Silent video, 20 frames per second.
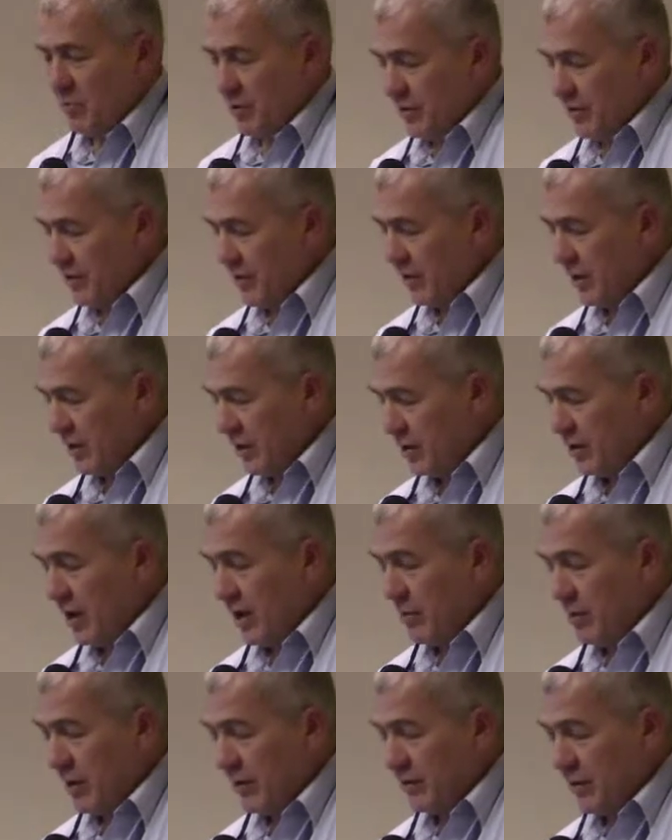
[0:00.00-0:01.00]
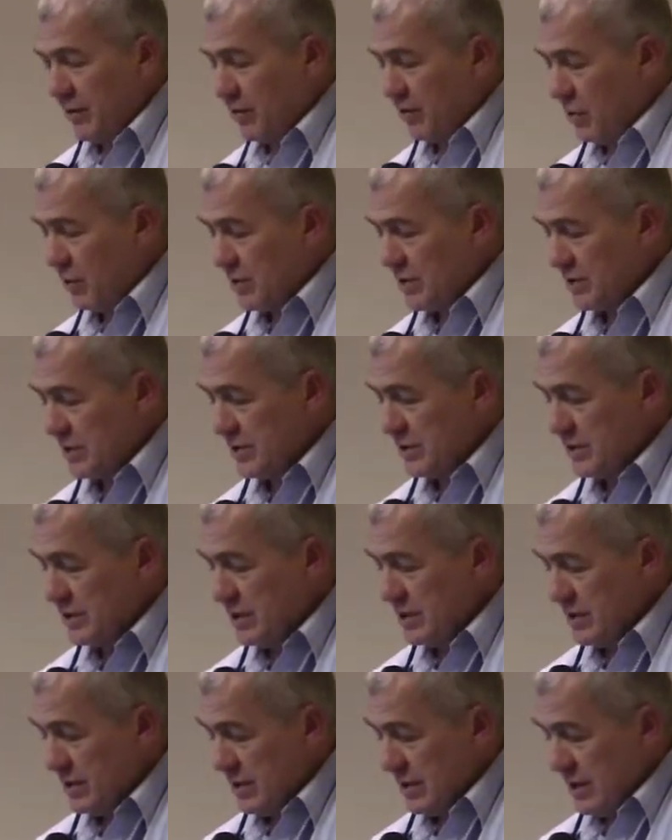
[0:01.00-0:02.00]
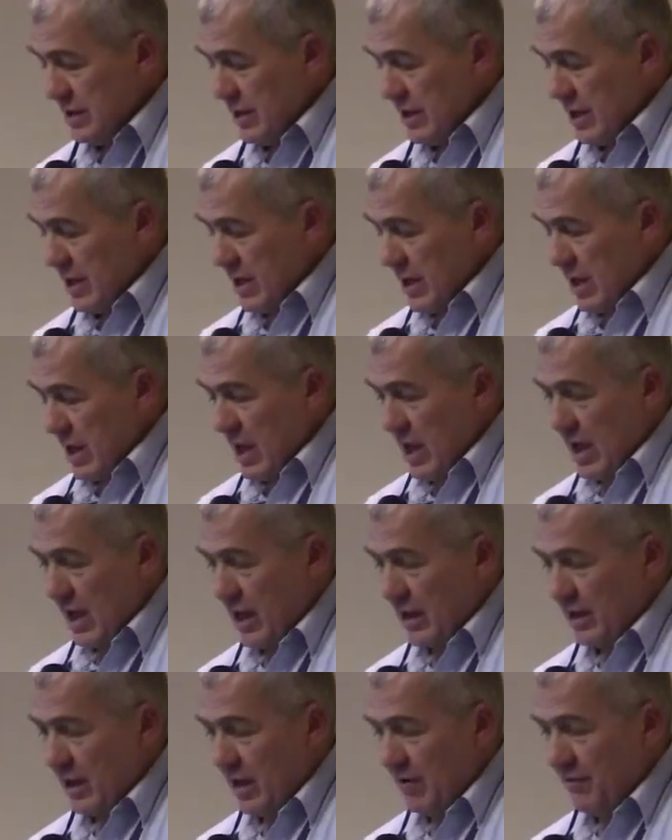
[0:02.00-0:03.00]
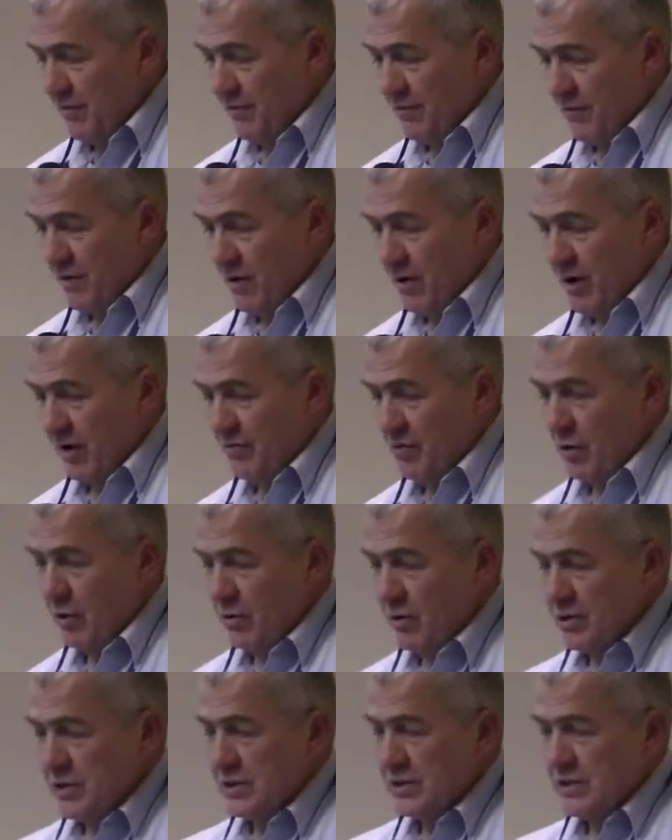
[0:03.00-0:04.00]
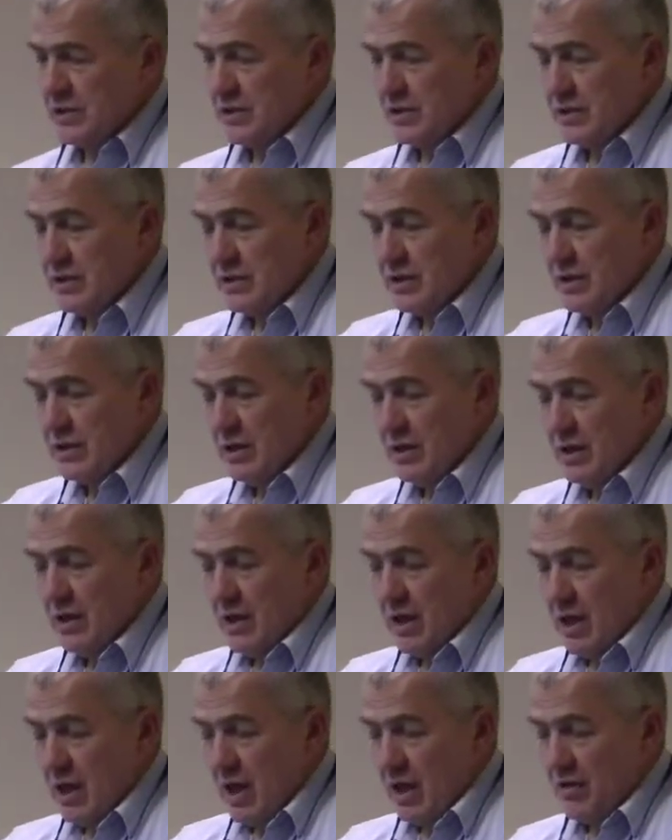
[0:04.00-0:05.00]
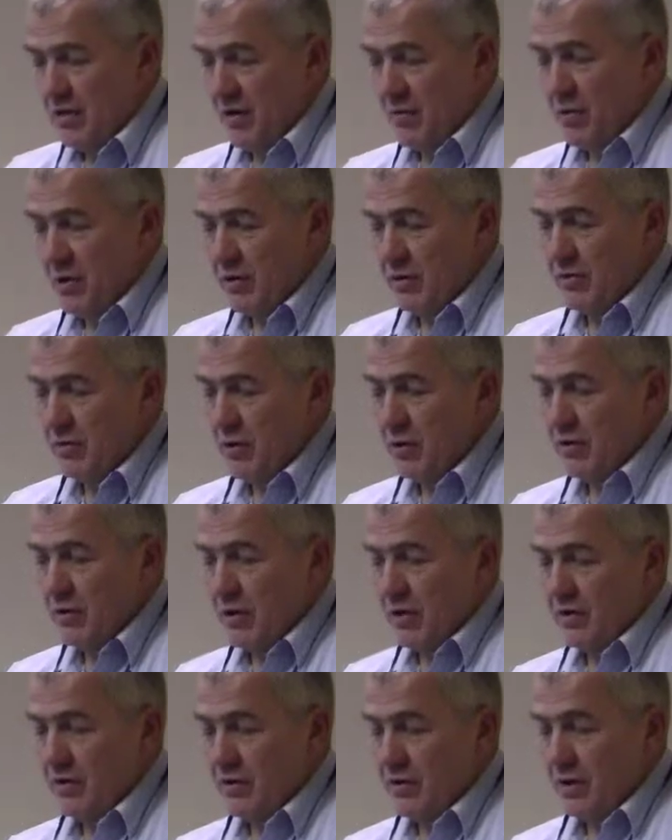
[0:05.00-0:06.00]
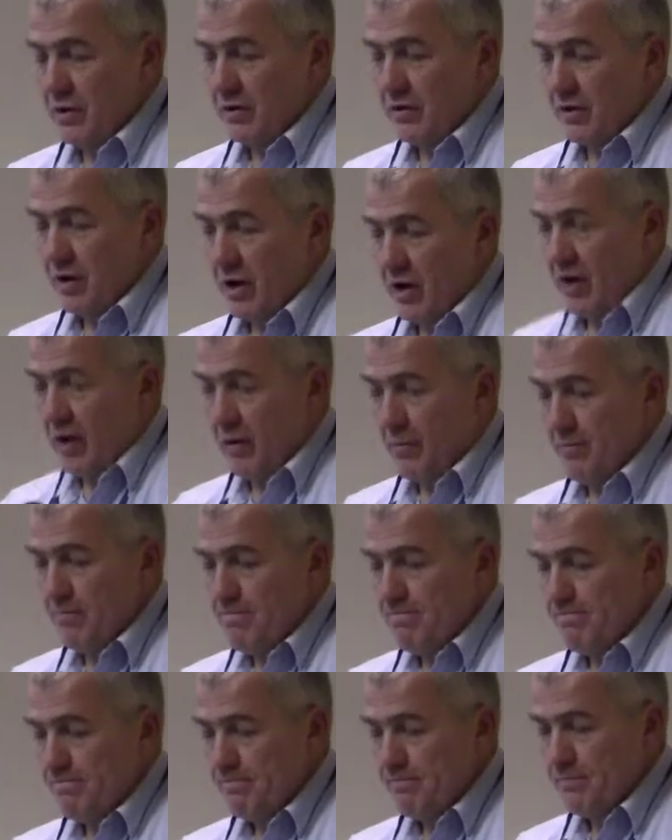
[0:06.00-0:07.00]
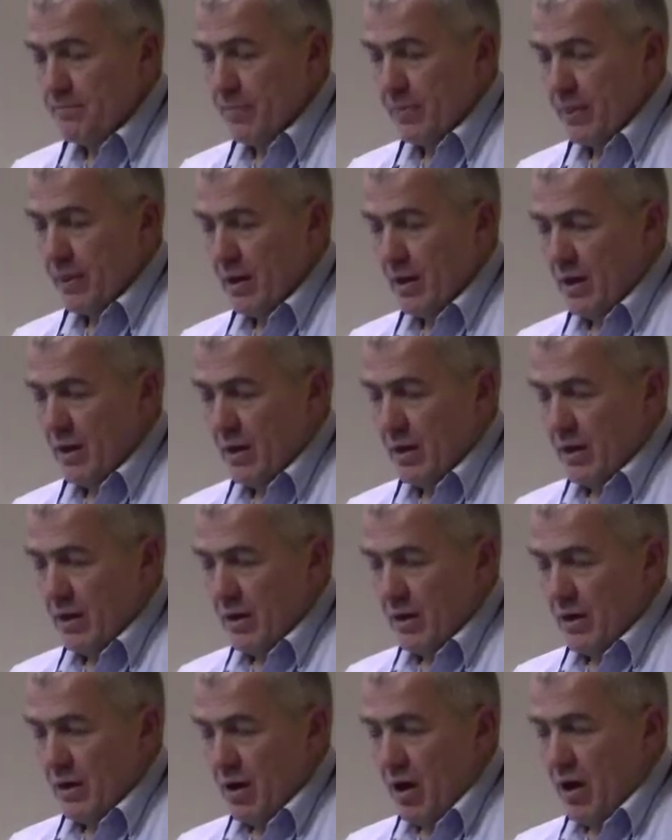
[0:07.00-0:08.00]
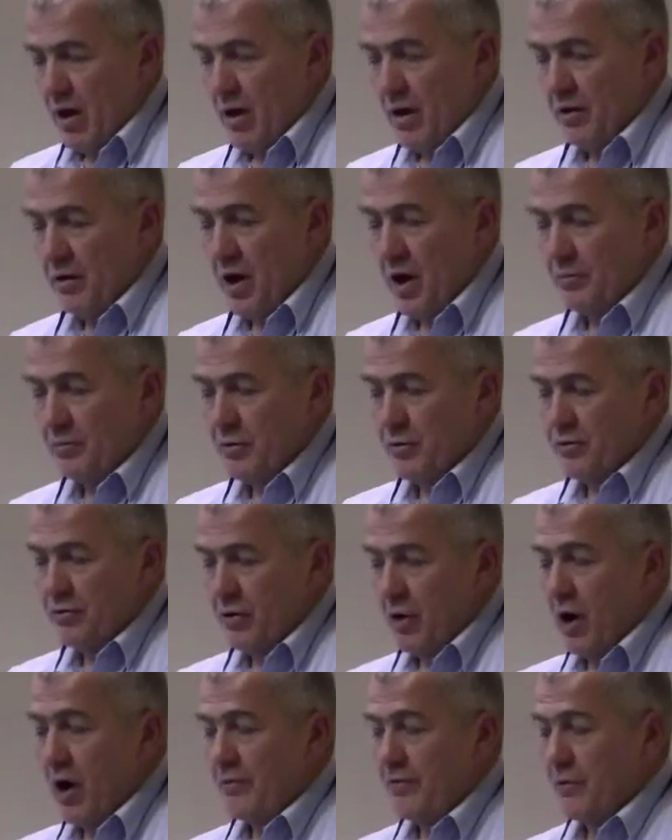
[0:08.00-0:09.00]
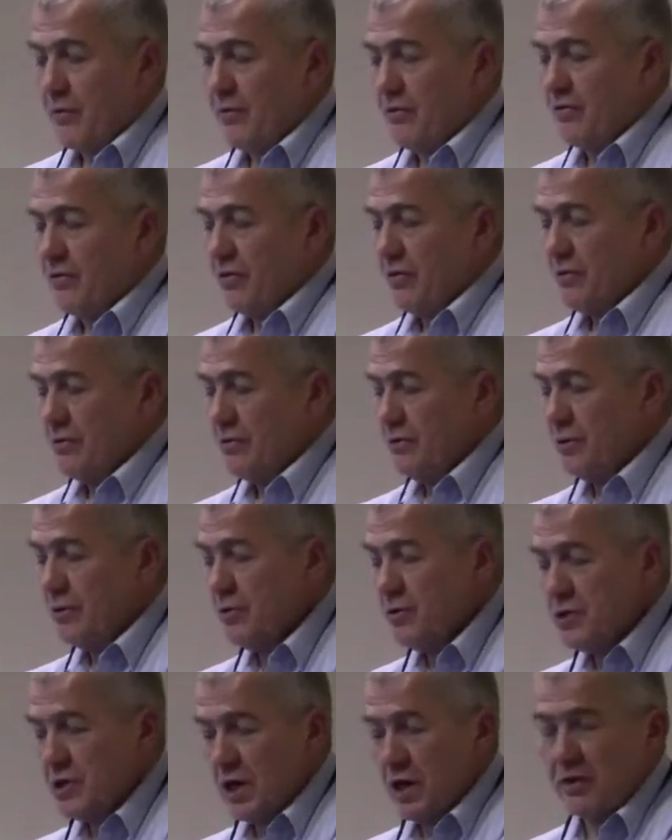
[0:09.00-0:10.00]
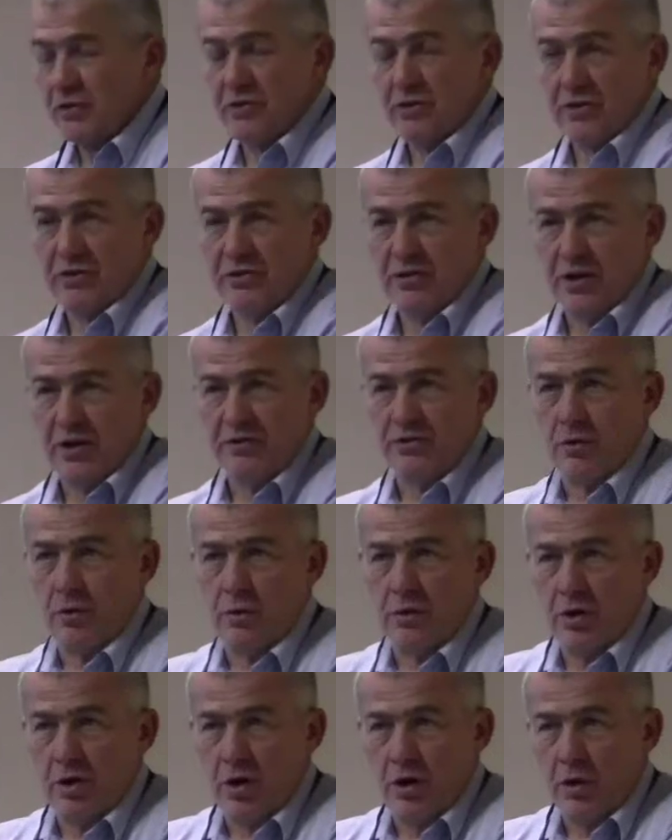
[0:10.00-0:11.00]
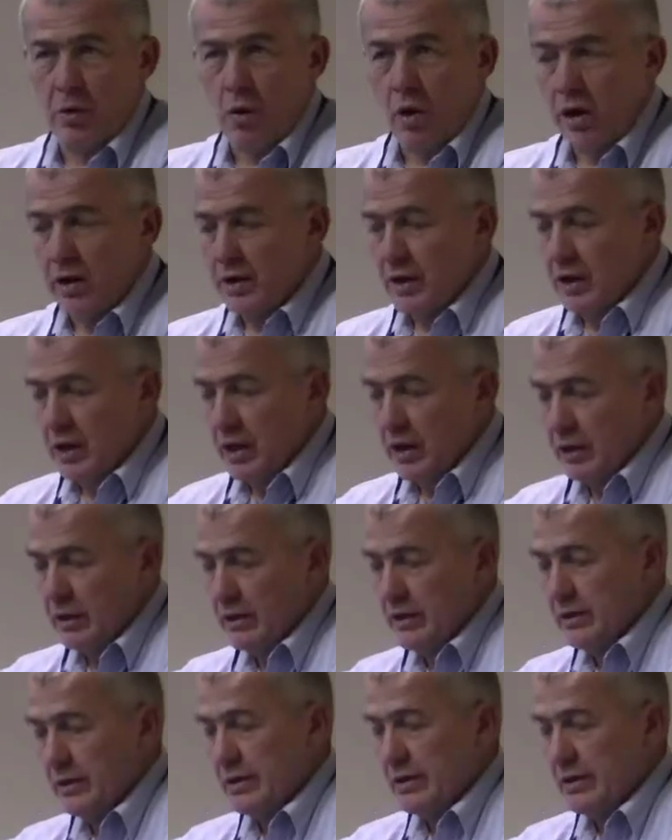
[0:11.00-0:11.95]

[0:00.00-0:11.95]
I've been thinking a lot about this question. And I've, I've noticed, as I've been doing this, that um, adopters uh, and authors do judge and assess OER quality,